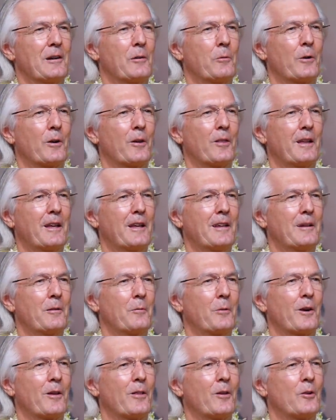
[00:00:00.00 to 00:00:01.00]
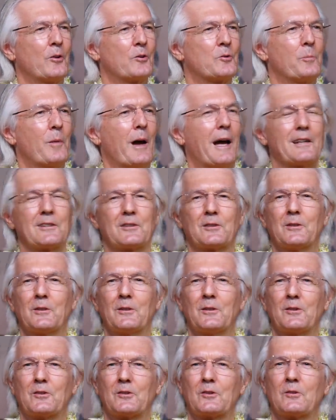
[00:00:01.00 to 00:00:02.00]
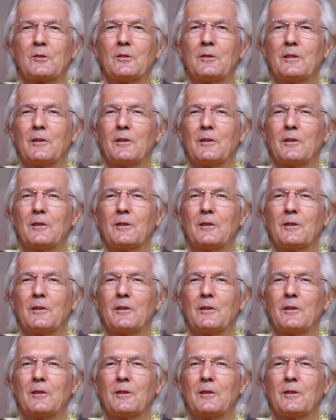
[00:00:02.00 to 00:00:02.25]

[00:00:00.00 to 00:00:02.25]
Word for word: where, the, where those masters